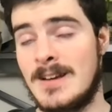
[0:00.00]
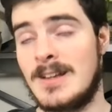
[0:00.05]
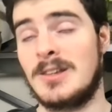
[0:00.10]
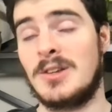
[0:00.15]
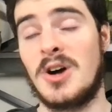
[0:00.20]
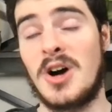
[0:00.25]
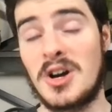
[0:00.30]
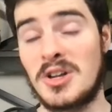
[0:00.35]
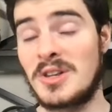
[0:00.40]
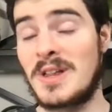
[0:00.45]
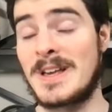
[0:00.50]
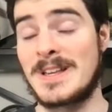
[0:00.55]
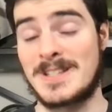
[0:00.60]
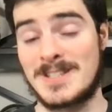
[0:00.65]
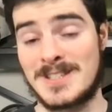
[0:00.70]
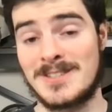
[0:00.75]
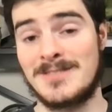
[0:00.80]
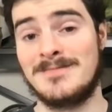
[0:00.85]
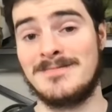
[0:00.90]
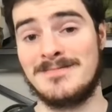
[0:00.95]
Long
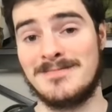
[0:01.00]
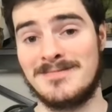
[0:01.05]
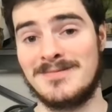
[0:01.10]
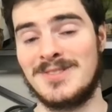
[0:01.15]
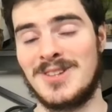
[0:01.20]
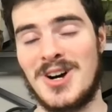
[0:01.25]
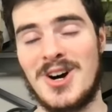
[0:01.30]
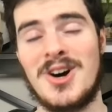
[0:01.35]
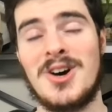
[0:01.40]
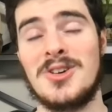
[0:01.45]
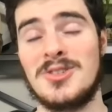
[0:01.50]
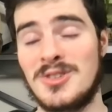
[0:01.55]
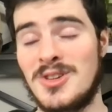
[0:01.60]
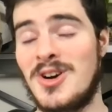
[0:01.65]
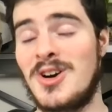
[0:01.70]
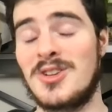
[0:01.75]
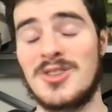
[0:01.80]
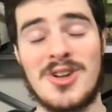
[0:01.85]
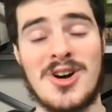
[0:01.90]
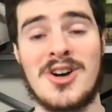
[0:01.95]
list.
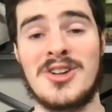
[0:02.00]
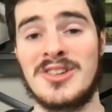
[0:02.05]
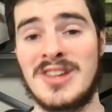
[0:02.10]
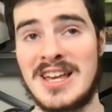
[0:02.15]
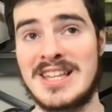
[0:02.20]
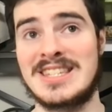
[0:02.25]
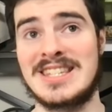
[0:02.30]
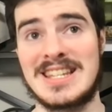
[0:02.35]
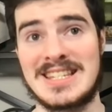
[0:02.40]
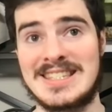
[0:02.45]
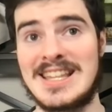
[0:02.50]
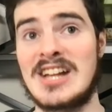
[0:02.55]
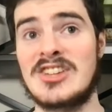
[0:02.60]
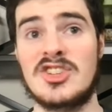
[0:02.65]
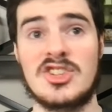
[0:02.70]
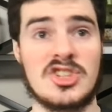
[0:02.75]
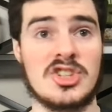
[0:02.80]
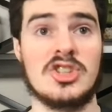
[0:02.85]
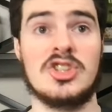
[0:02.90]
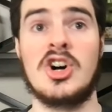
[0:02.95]
Long list. And it's not
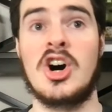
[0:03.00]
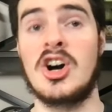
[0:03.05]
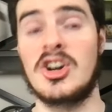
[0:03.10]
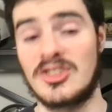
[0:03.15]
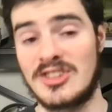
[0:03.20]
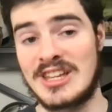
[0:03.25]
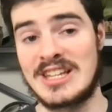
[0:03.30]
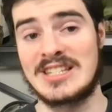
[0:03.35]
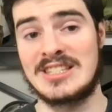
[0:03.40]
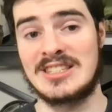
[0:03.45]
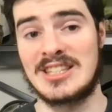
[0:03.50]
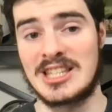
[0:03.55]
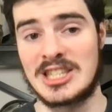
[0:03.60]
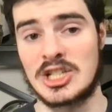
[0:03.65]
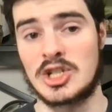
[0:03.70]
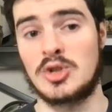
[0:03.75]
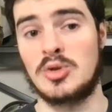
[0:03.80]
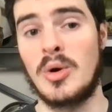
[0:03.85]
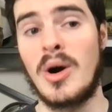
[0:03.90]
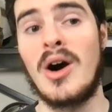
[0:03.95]
just a long list. It's a
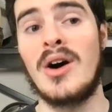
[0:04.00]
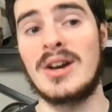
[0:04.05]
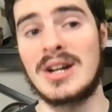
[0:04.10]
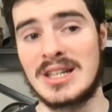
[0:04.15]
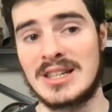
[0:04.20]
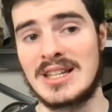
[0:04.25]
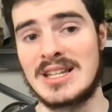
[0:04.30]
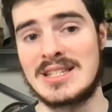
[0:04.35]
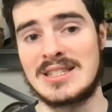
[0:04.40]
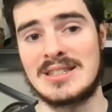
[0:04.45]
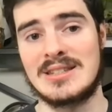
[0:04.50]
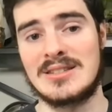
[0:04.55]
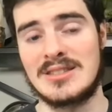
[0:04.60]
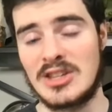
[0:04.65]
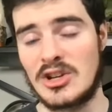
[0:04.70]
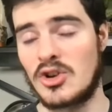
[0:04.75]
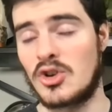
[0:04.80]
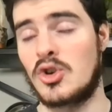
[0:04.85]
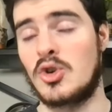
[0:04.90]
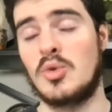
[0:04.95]
quality list.
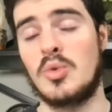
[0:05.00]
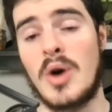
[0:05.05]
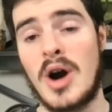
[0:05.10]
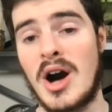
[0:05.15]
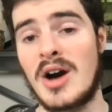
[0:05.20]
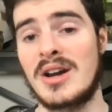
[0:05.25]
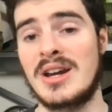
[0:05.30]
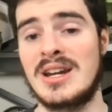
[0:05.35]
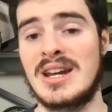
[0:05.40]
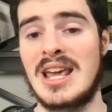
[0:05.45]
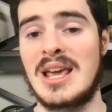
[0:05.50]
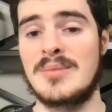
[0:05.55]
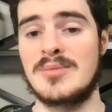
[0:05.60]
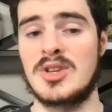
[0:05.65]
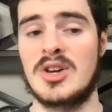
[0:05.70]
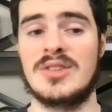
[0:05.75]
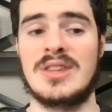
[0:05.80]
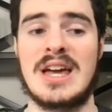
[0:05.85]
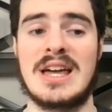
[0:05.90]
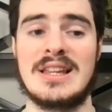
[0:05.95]
There are quality names
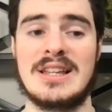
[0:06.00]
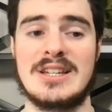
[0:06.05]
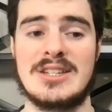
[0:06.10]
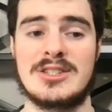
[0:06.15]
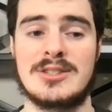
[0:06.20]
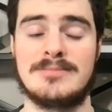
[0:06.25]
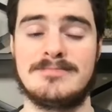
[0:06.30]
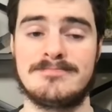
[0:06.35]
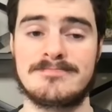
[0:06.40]
on that list.